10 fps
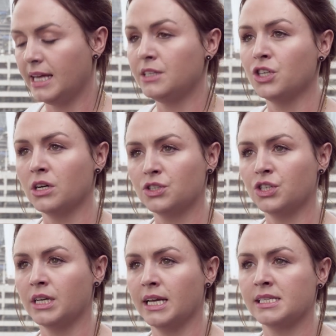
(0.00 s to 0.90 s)

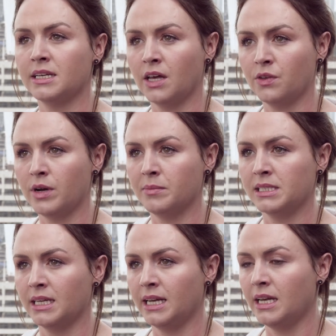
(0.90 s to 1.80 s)
Injunction is another
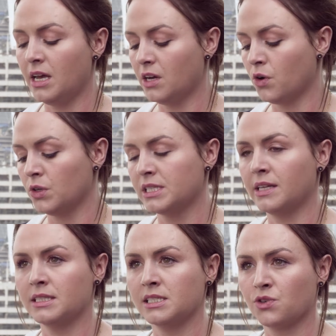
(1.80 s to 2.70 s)
remedy granted
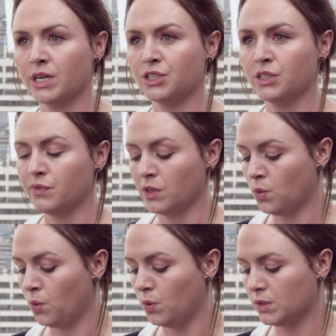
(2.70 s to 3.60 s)
at the discretion of the
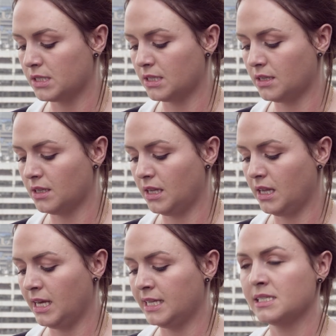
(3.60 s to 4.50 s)
court.
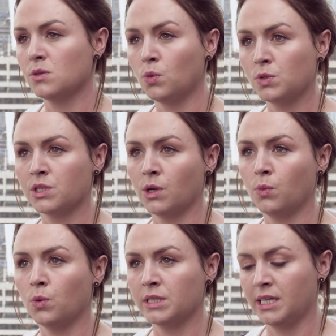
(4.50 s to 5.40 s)
It is also
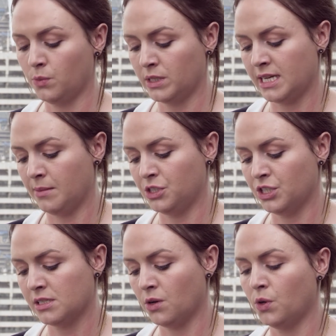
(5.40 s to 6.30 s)
awarded when
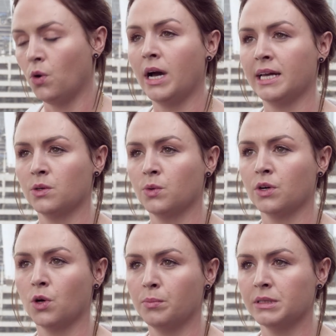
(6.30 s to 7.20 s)
damages are not
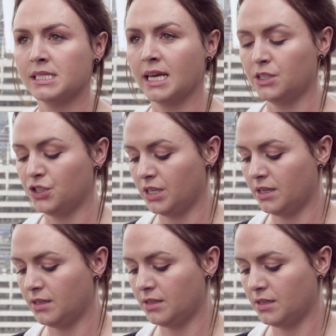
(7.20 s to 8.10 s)
adequate compensation.
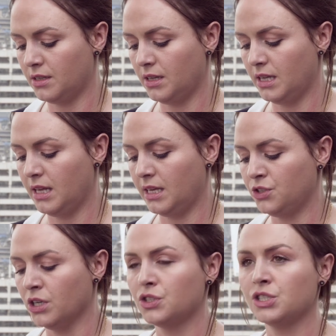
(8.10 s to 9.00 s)

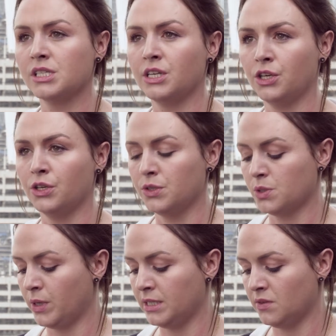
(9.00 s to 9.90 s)
Injunctions are
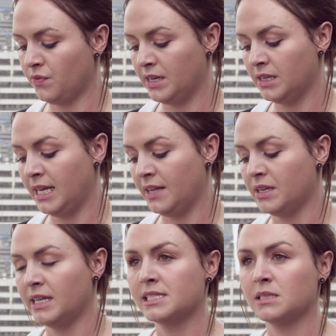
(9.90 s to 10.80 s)
used when a defendant either
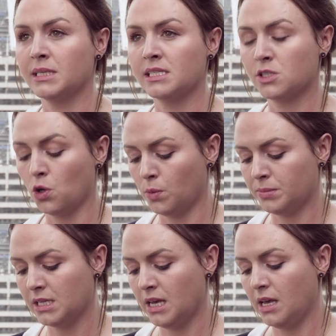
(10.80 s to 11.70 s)
needs to be stopped